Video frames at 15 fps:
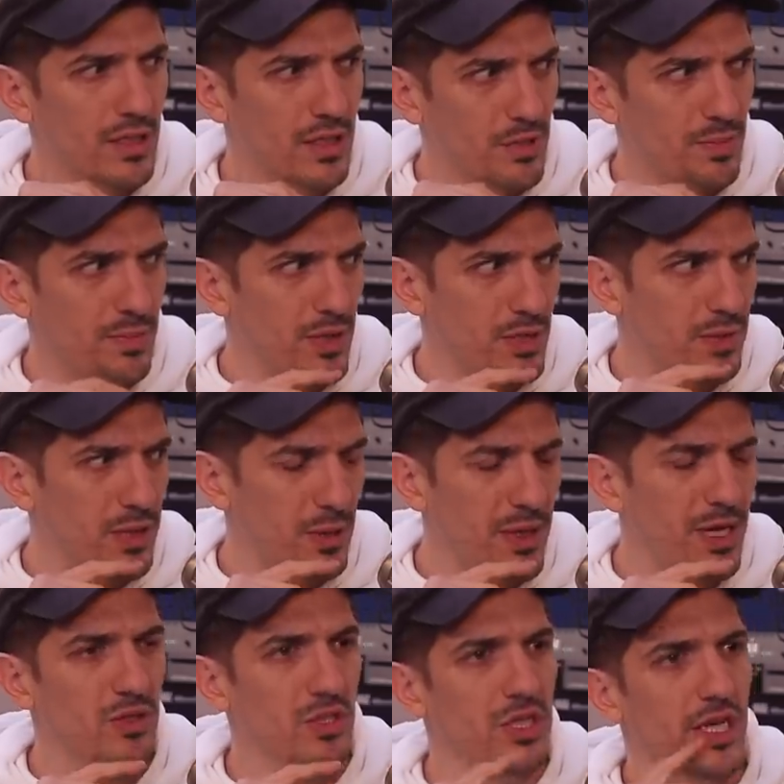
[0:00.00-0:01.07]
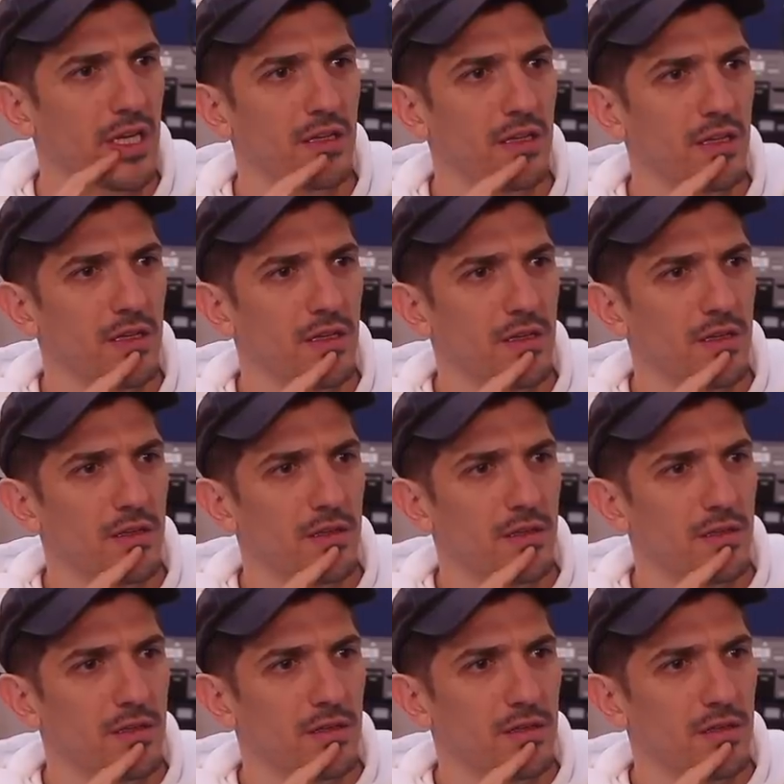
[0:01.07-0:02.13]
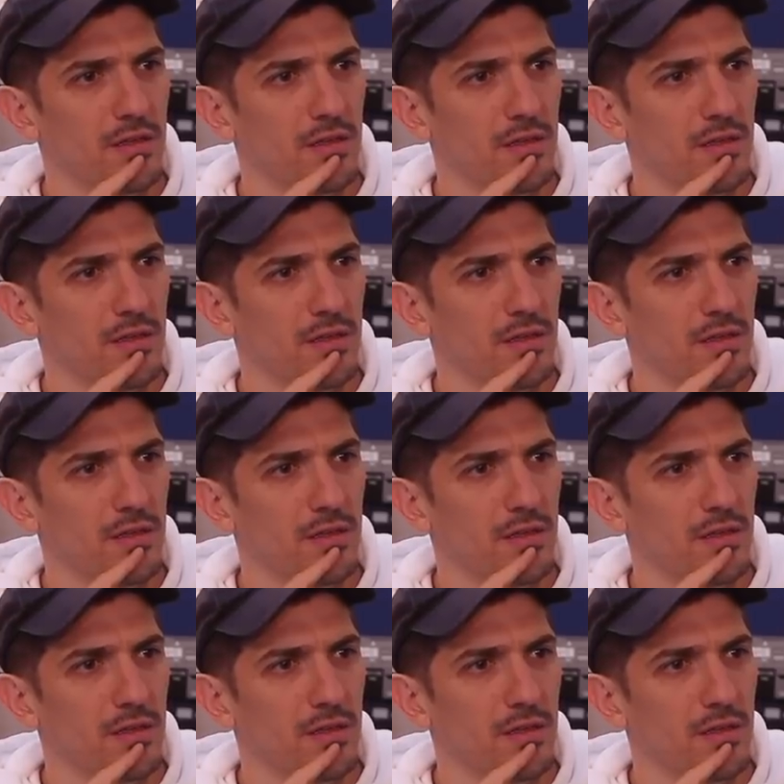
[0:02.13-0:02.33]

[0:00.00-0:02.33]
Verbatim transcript: He's he's been a parasite. You, you think